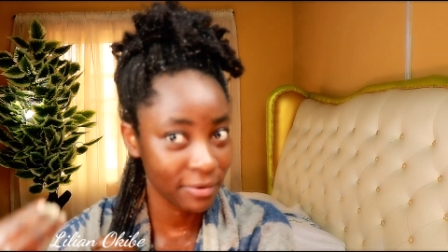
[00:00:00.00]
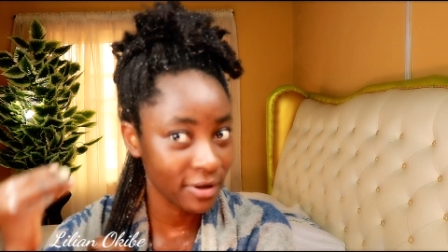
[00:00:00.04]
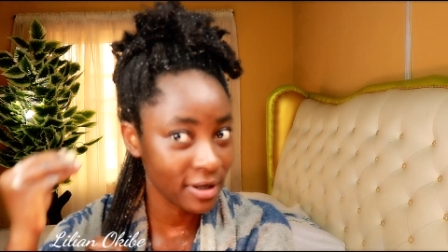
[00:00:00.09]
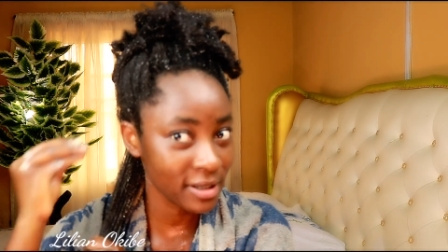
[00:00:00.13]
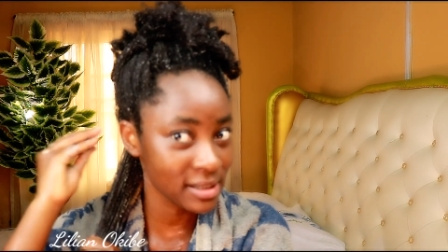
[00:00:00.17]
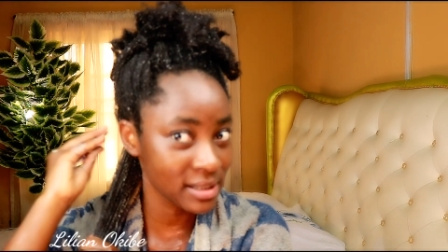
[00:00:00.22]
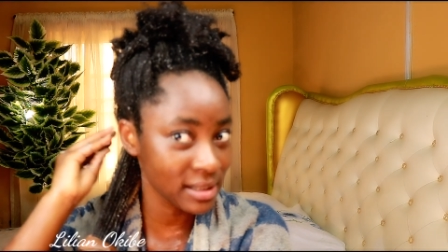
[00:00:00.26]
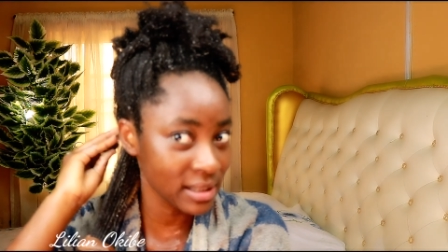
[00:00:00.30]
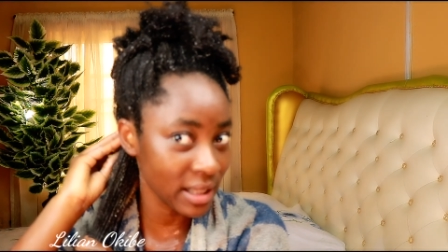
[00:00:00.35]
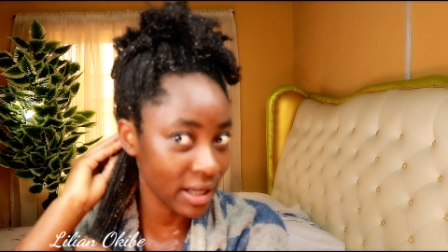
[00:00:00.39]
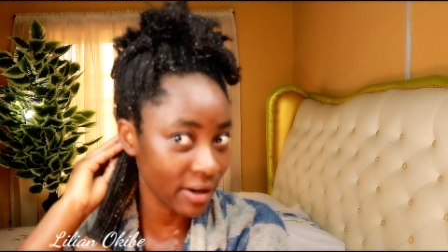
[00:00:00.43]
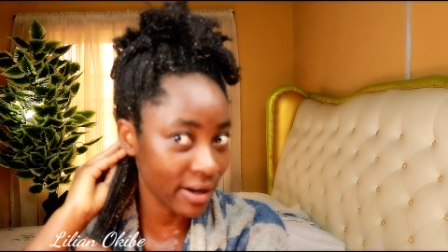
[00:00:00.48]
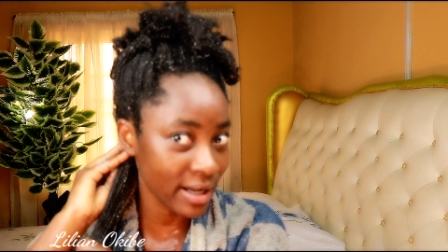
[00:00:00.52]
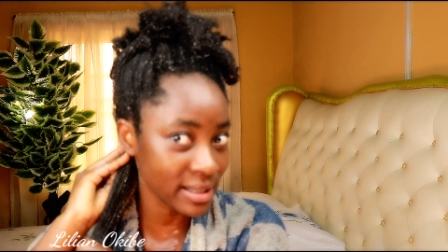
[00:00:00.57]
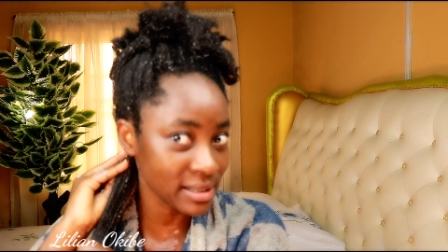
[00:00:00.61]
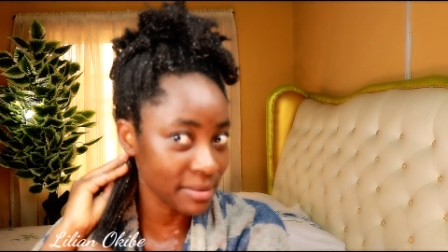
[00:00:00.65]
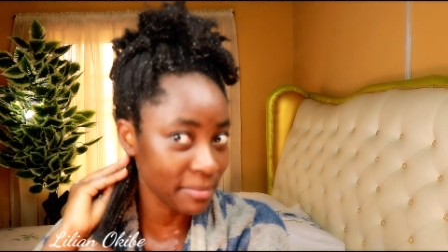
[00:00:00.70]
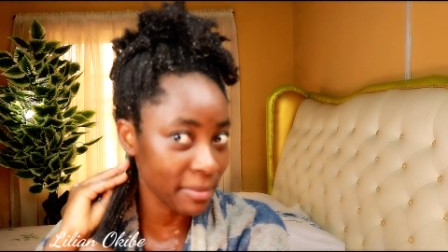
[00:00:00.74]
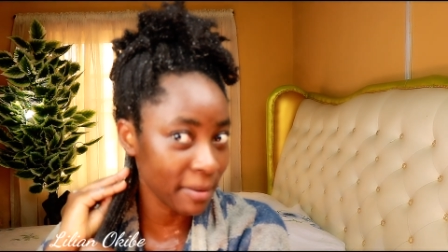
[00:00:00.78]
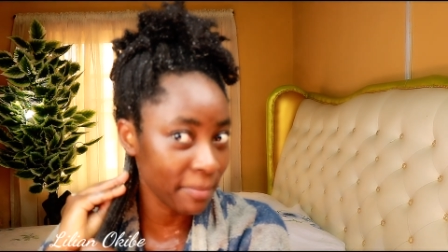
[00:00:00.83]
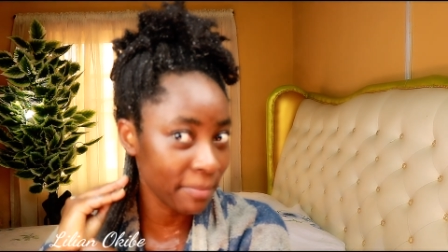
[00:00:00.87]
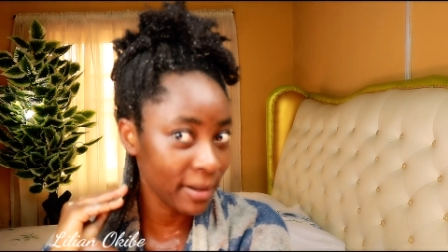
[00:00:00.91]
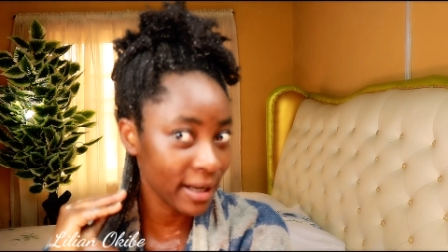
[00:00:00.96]
because now as
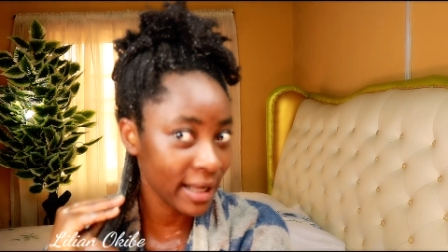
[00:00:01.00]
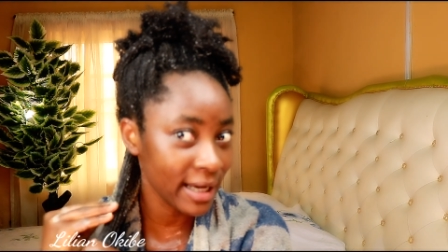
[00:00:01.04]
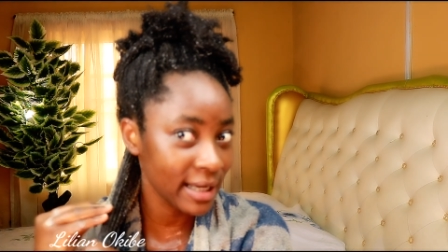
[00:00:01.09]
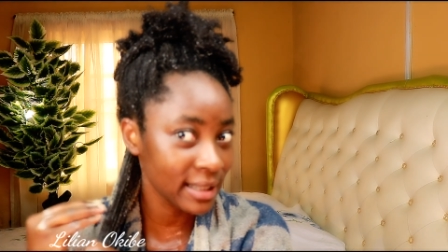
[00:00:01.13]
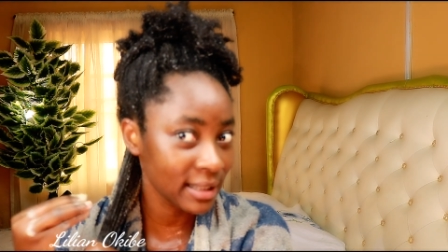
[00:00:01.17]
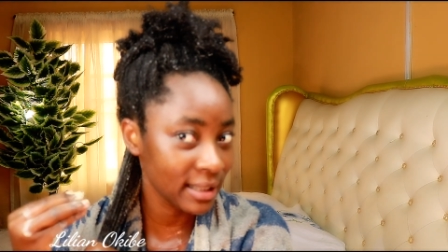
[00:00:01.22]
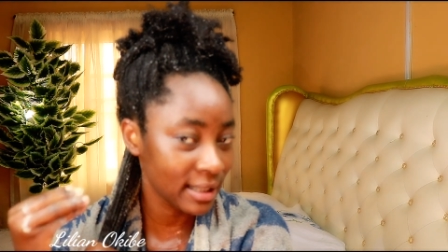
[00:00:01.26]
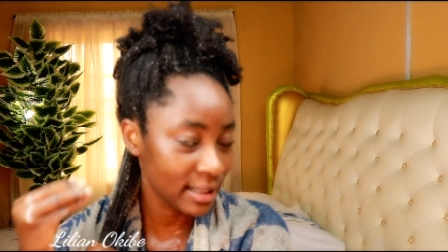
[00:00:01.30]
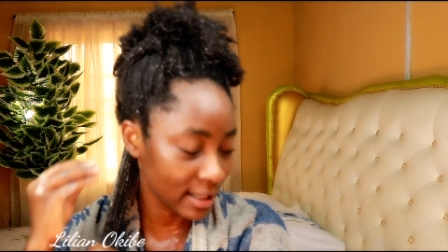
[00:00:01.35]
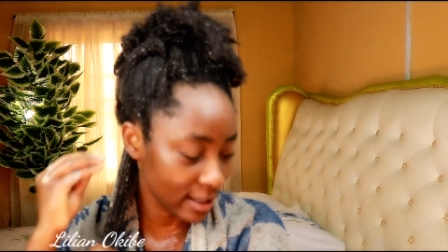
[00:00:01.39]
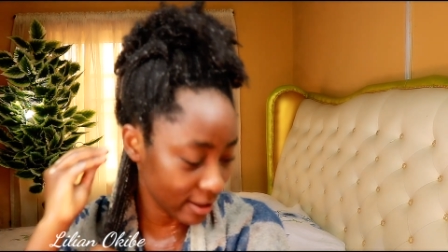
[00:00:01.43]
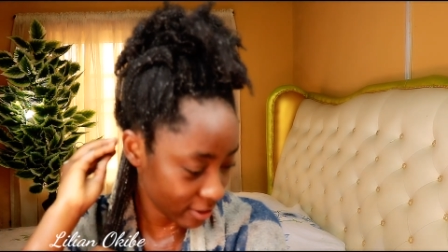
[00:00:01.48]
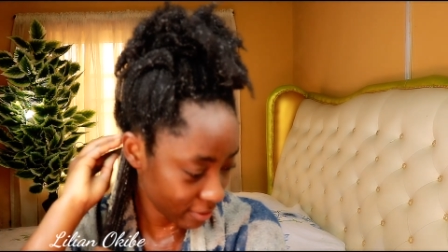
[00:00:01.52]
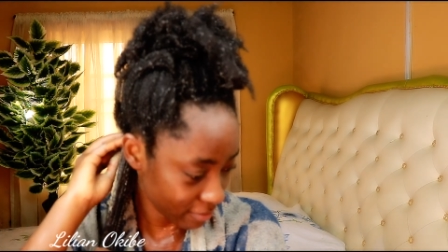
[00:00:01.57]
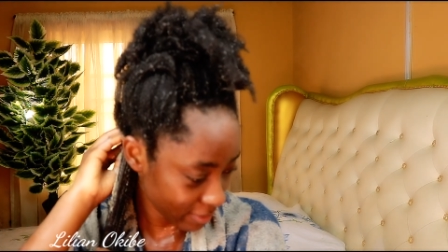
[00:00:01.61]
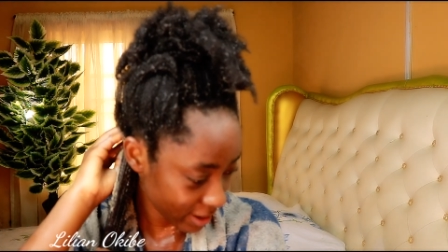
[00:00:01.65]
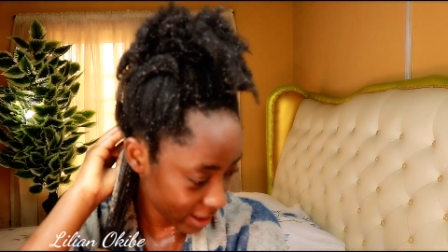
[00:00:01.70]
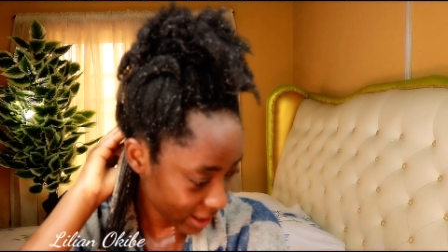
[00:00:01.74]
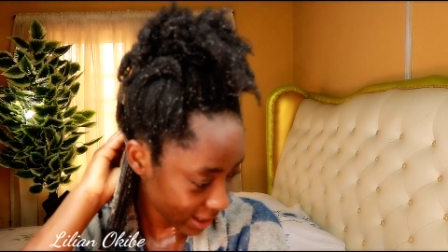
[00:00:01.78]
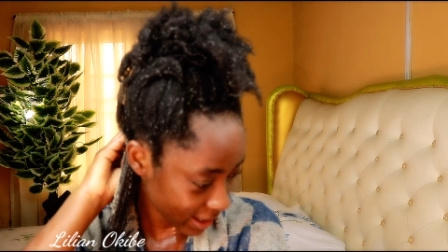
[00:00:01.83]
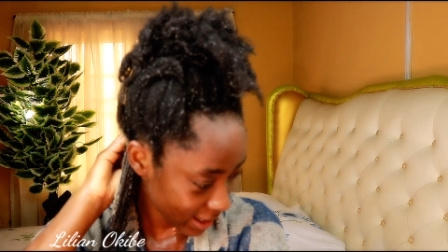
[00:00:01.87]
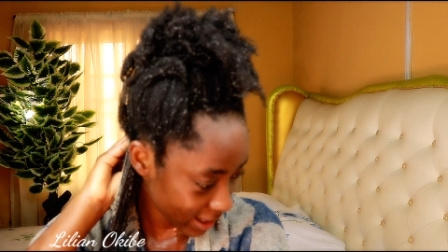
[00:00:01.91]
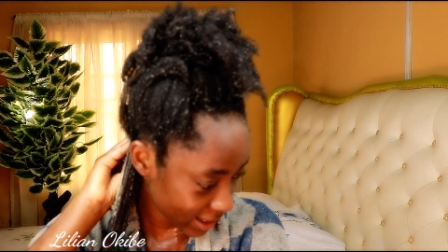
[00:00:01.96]
I'm applying the clay on
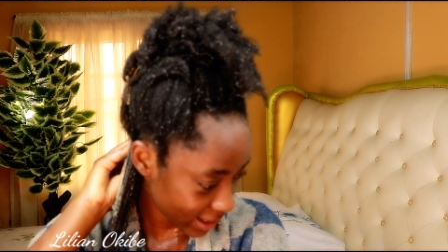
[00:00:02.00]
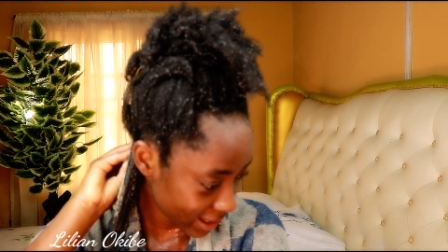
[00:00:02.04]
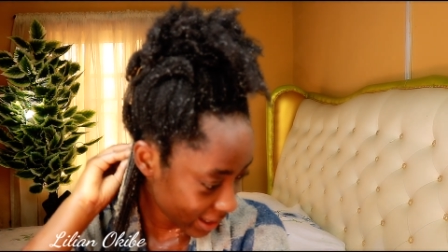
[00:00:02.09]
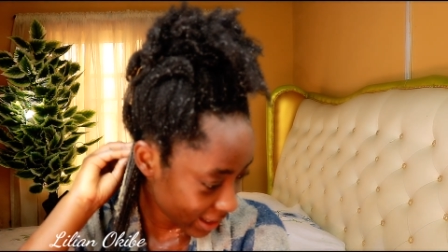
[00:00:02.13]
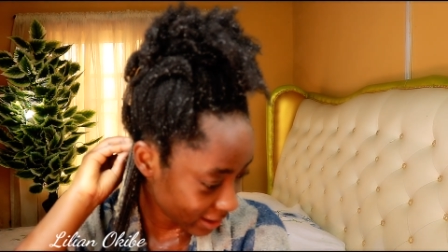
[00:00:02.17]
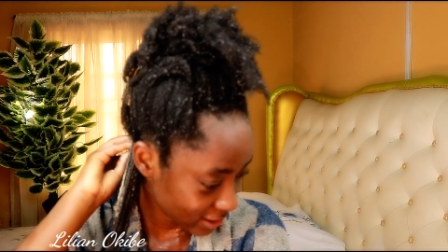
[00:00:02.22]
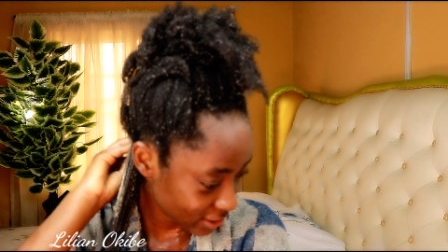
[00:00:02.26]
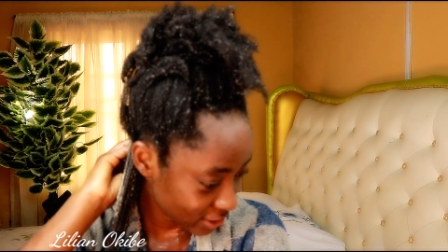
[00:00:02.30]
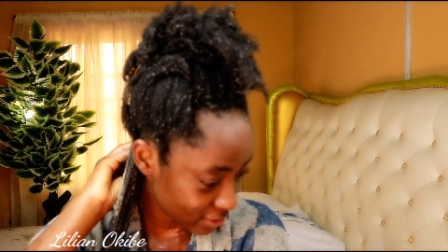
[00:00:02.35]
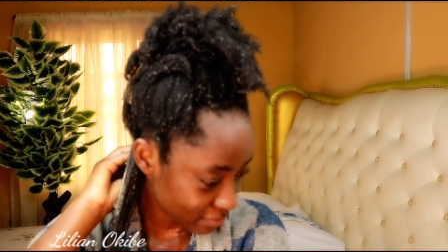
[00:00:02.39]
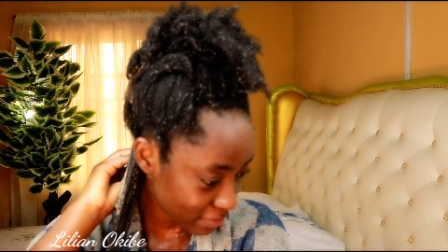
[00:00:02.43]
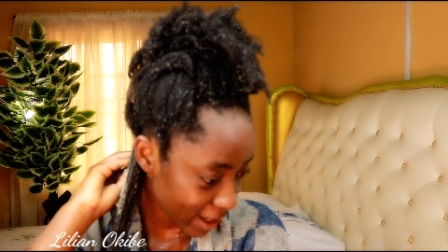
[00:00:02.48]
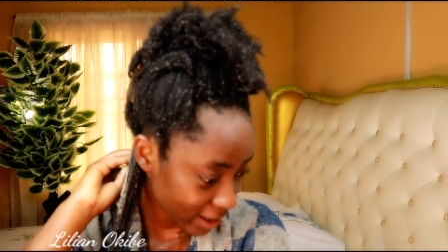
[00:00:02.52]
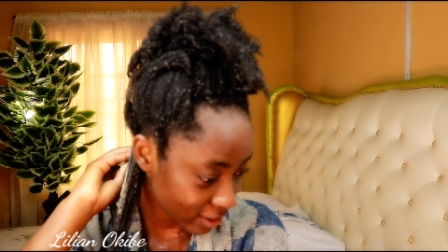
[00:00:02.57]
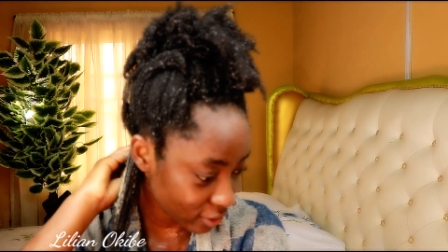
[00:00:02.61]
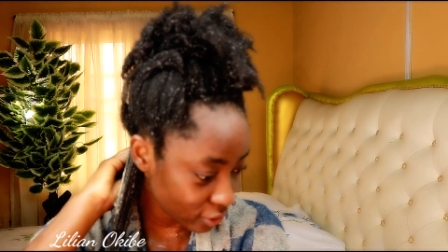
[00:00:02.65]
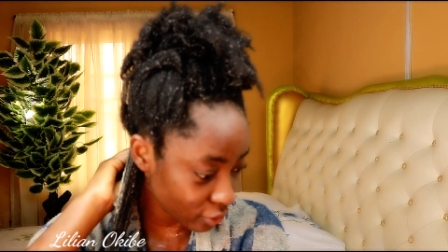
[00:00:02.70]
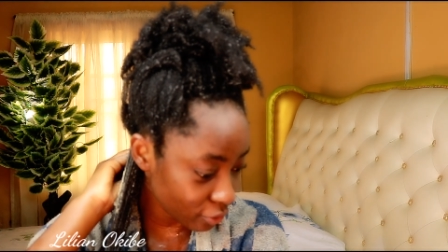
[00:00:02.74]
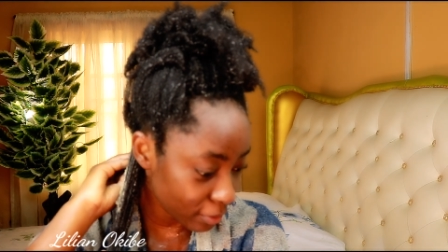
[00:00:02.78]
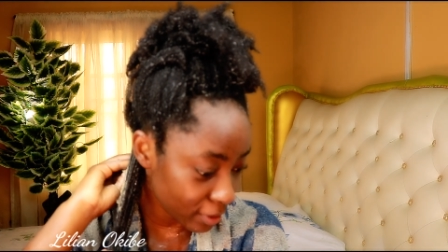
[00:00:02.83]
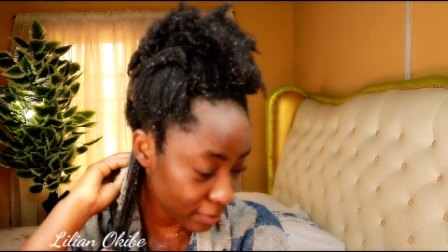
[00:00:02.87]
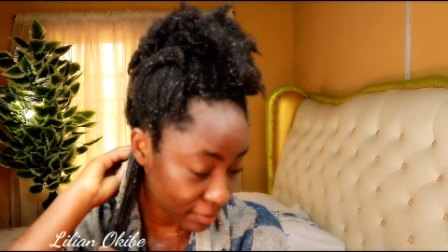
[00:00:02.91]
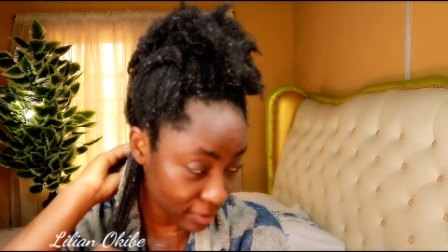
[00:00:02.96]
my hair, like I
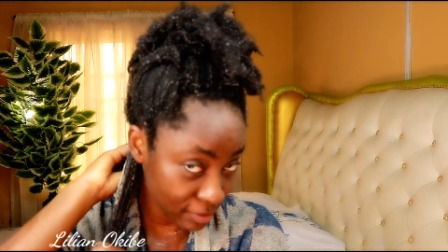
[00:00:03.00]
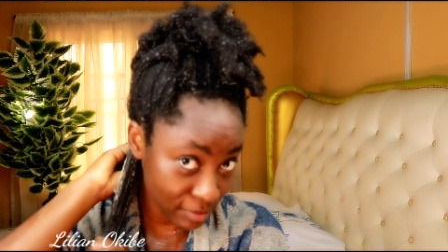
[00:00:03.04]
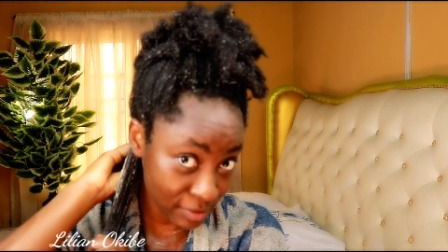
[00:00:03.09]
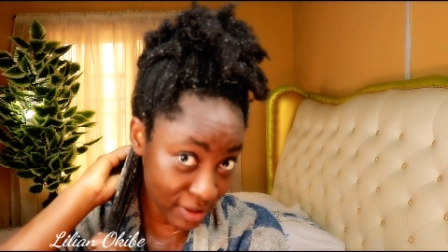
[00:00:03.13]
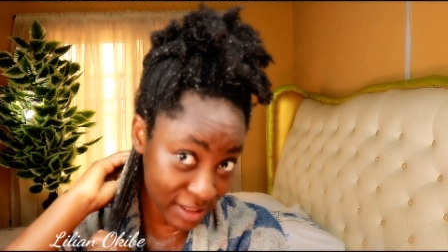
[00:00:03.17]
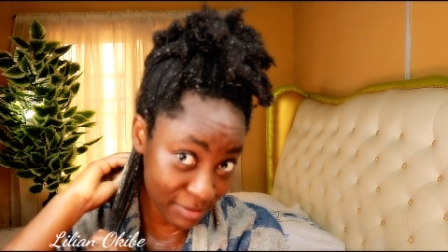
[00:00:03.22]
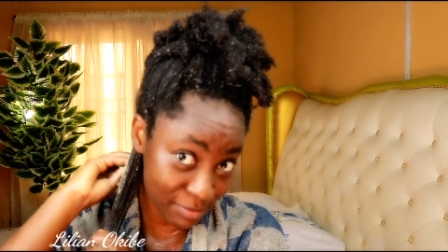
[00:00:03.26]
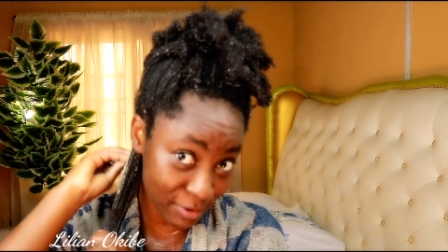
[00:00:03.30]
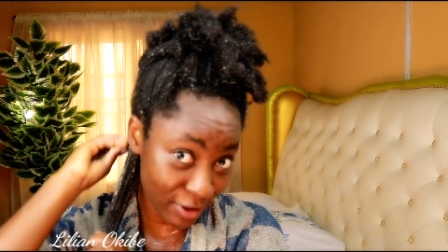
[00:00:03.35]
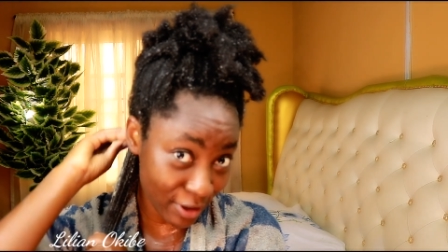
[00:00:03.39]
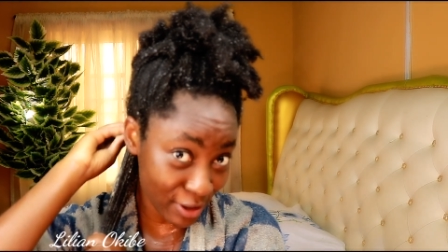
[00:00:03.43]
don't know, maybe it's